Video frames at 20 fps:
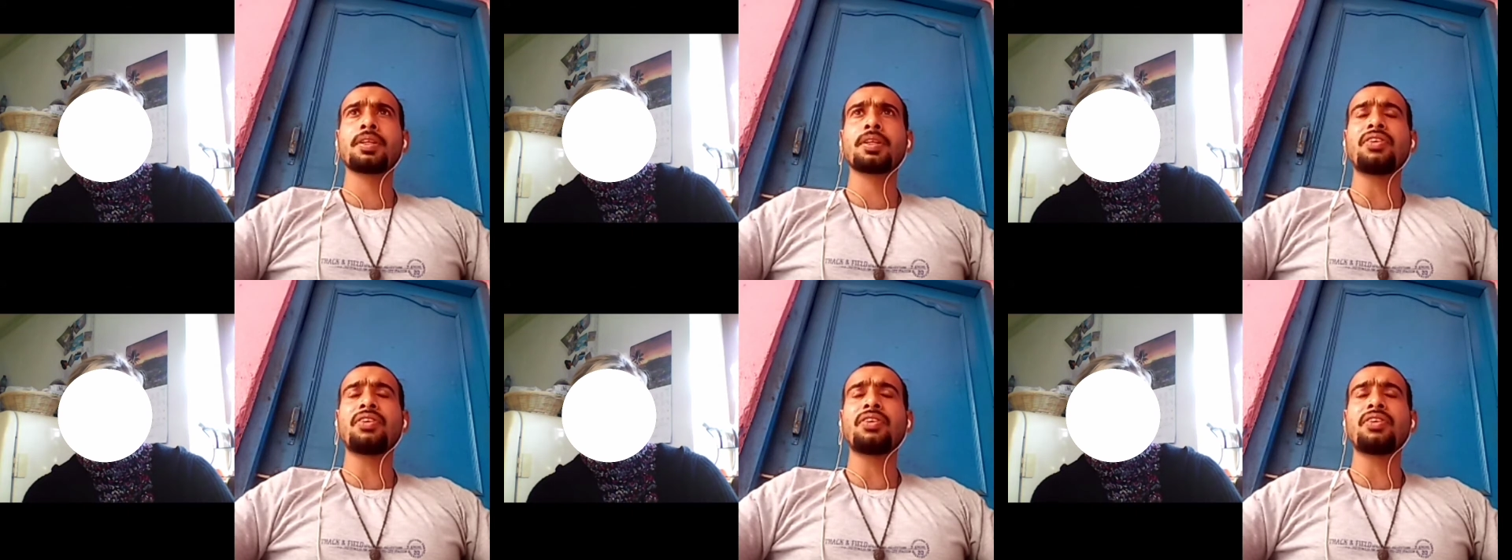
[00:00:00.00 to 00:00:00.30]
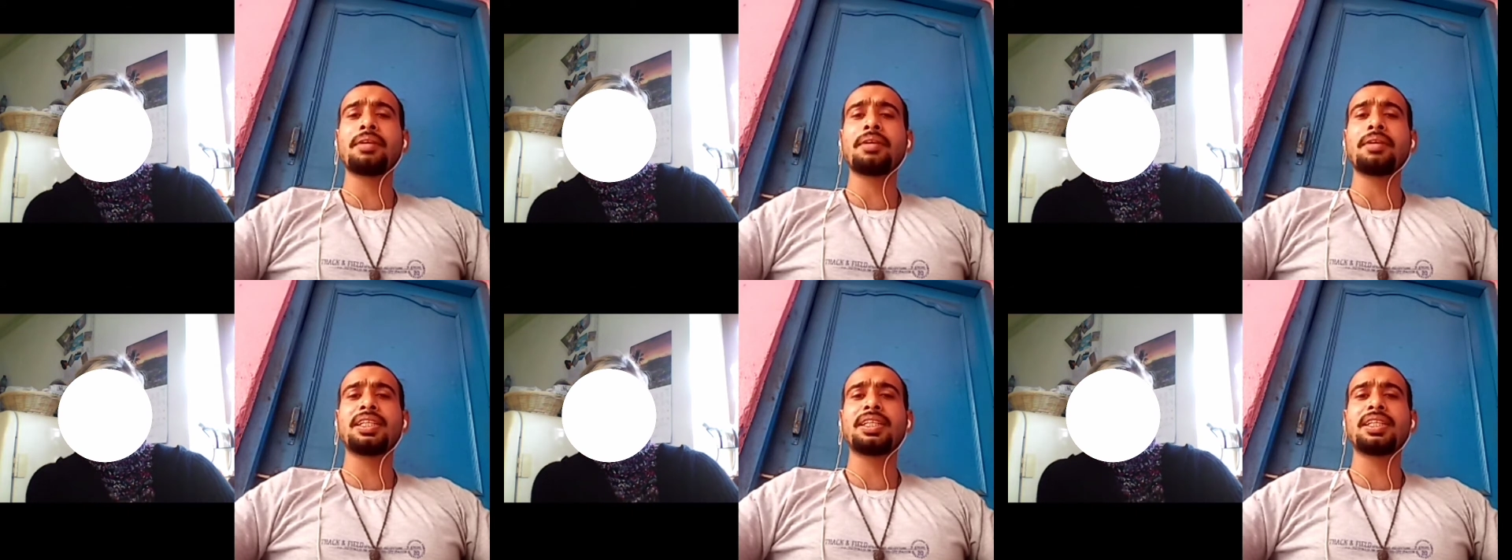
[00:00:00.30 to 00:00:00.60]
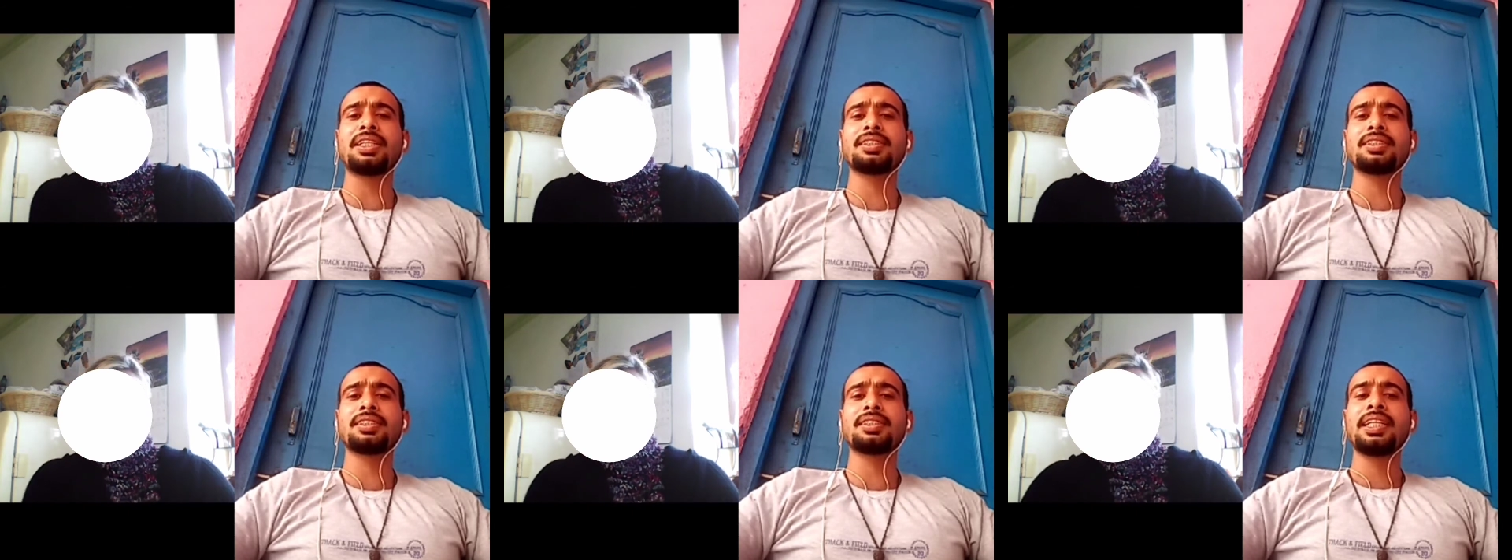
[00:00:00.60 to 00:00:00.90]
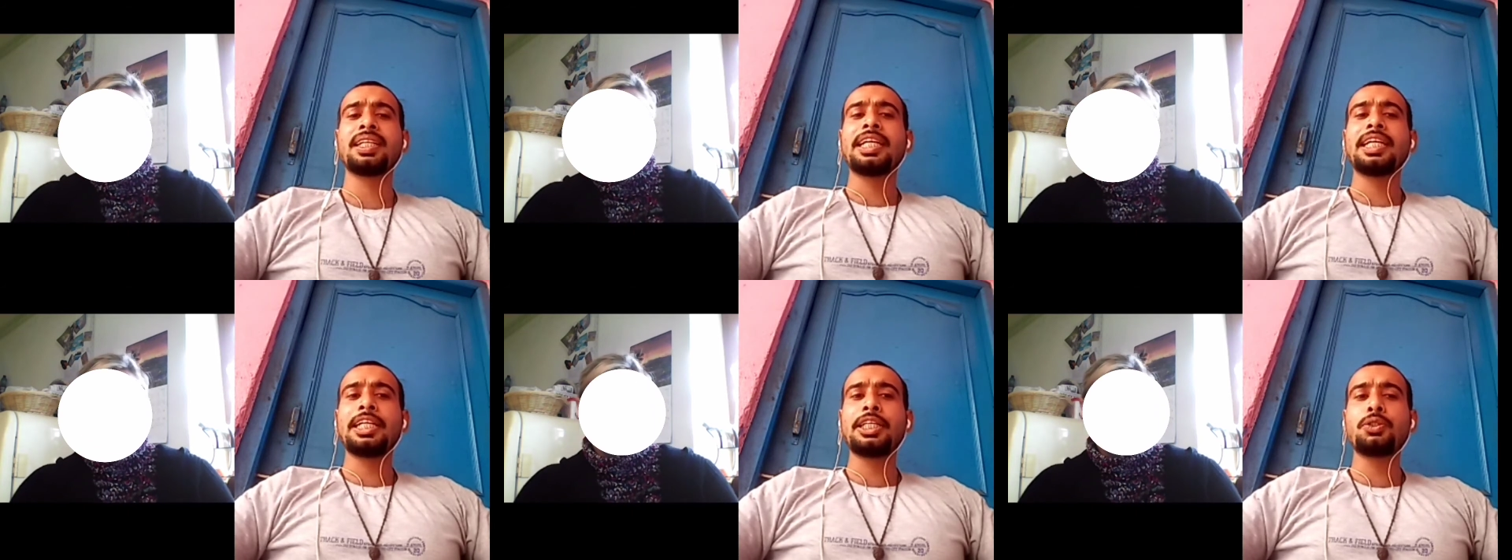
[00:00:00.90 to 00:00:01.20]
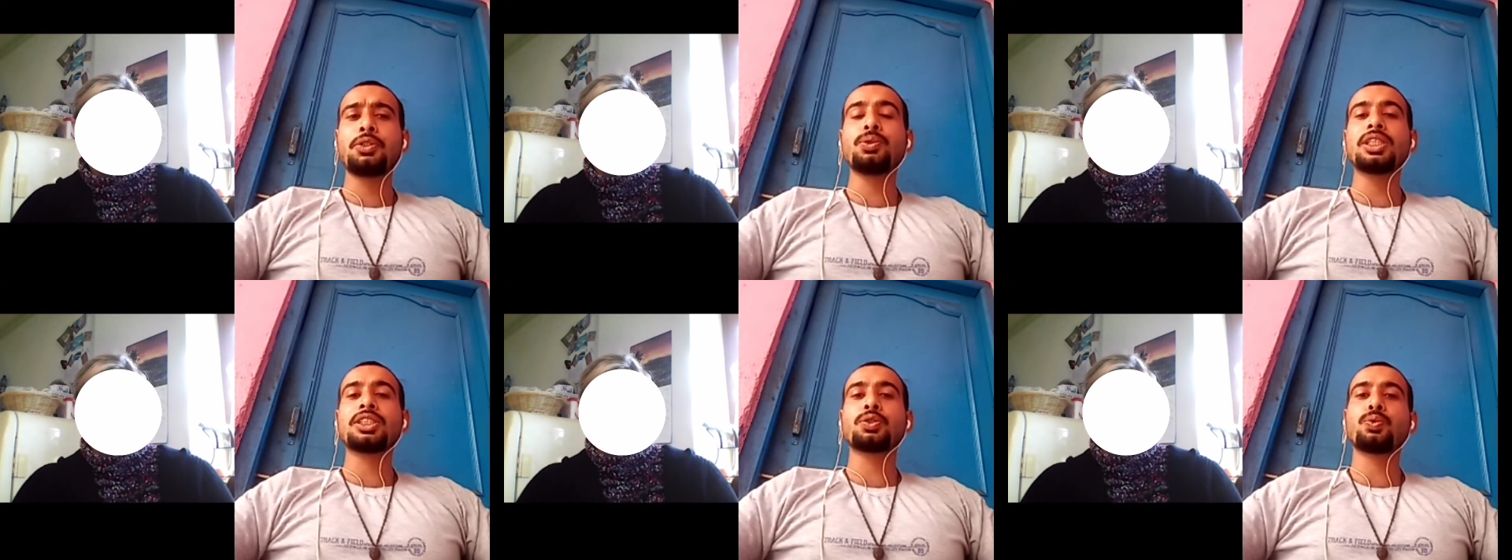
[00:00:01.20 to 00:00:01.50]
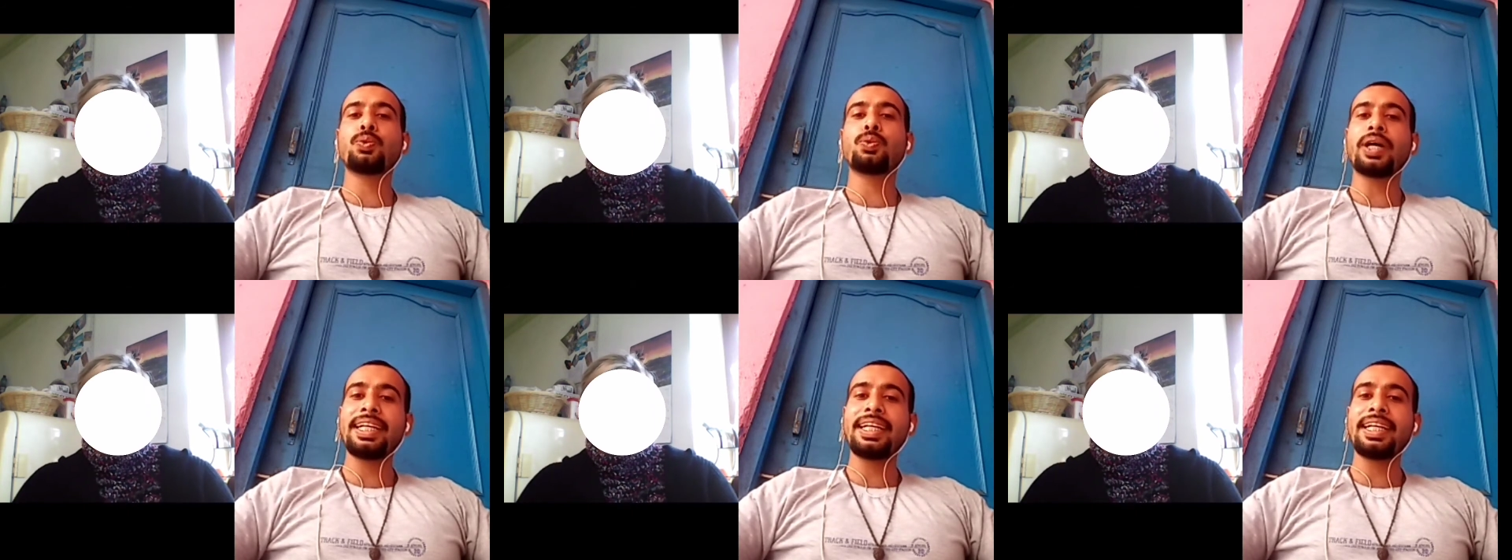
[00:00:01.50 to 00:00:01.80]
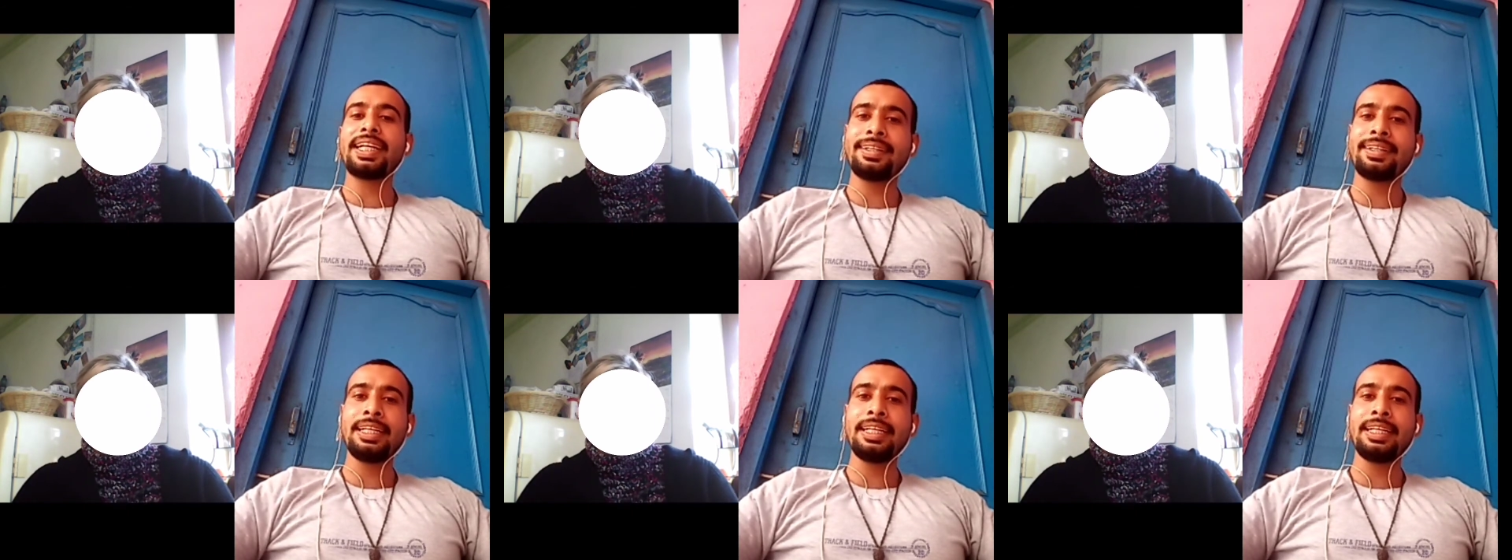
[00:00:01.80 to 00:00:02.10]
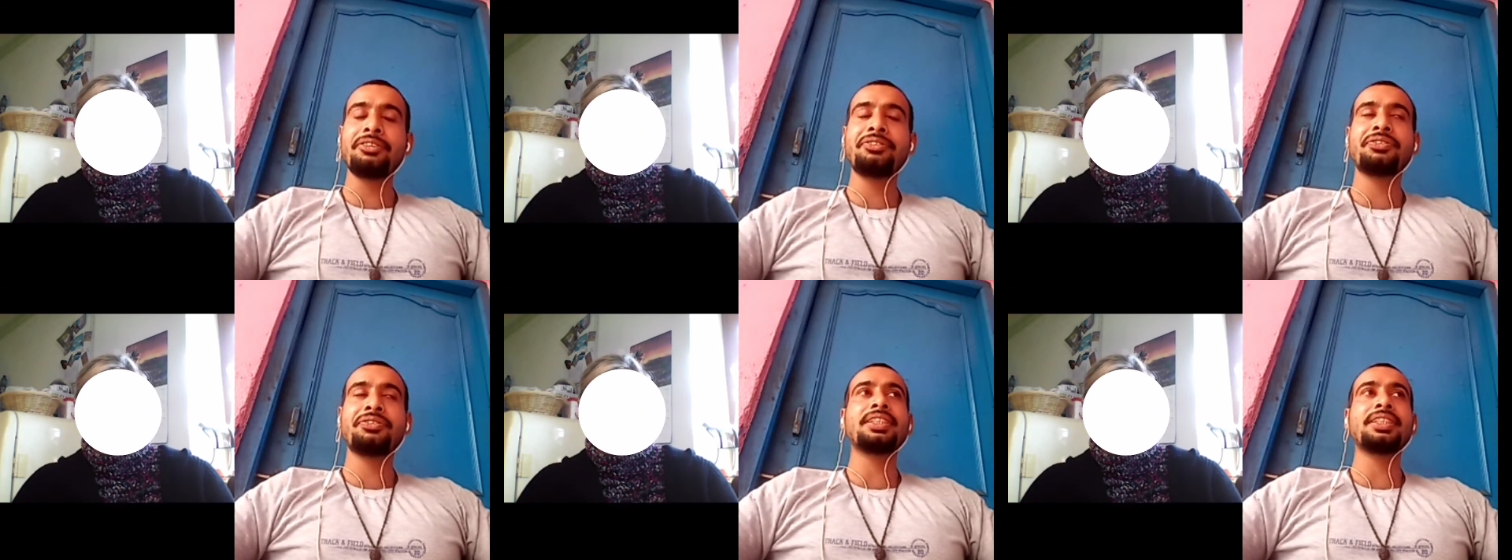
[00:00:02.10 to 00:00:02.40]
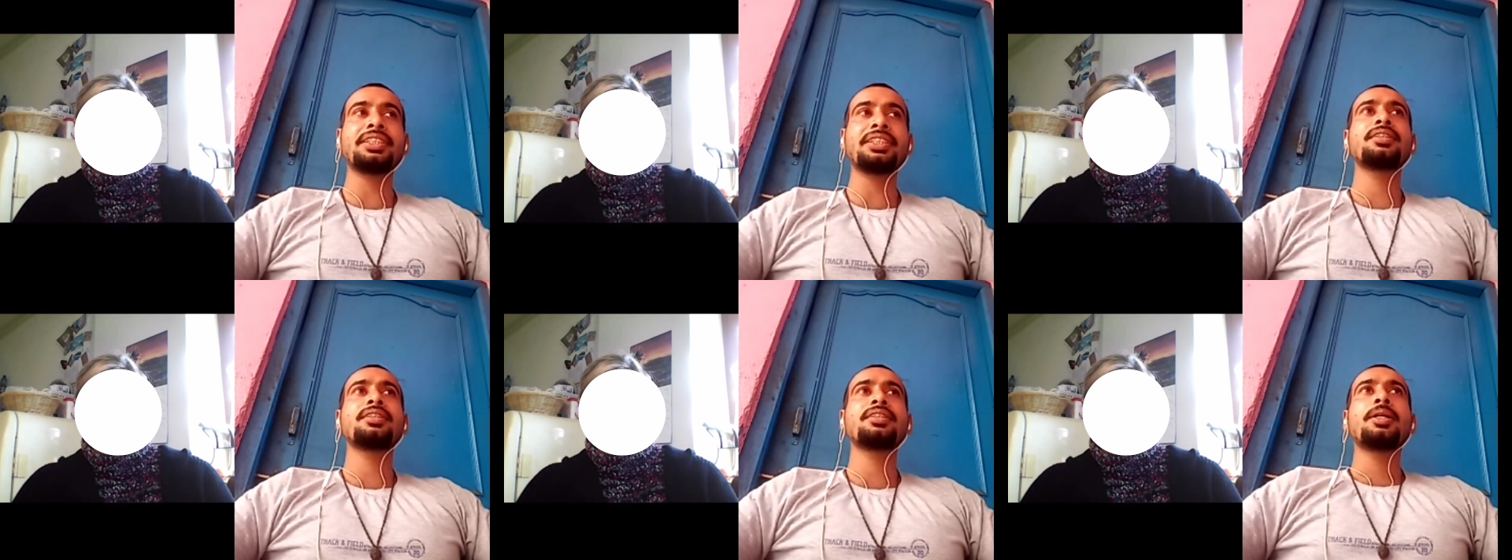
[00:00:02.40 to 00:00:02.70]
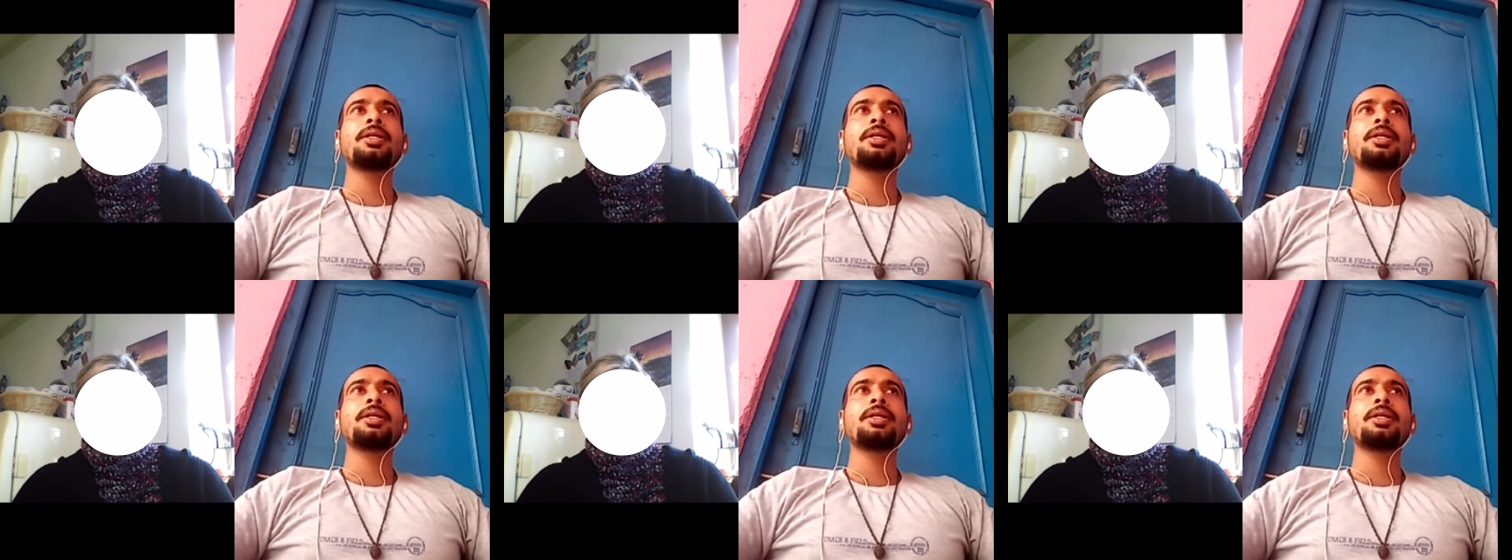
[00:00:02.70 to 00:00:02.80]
farmers, it was quite relieving